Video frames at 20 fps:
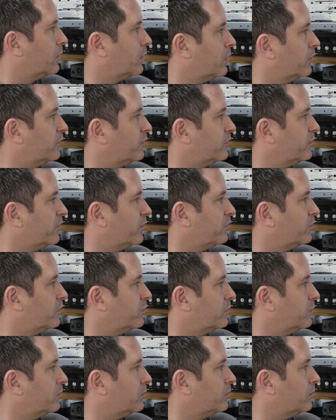Was it
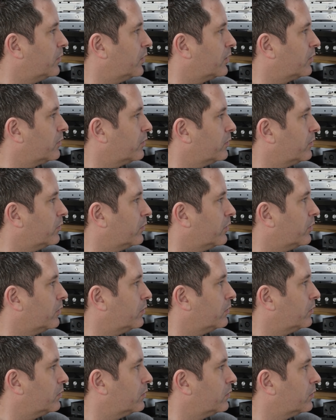digital? Micro?
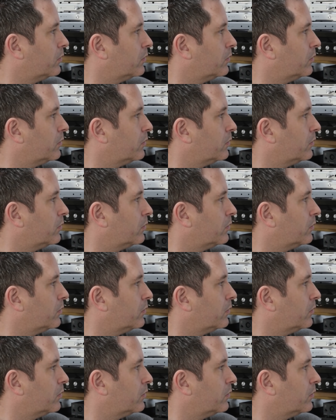No.